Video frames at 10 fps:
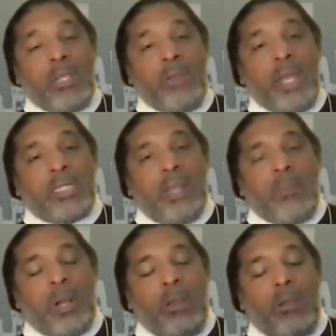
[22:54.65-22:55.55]
You had
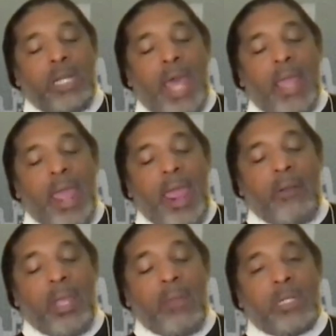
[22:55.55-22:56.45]
some clergy like
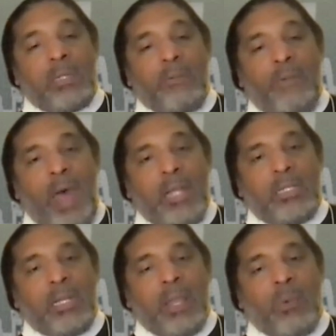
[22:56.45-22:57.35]
Harry Emerson
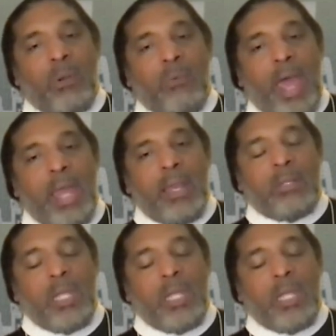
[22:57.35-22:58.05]
Fosdick that were writing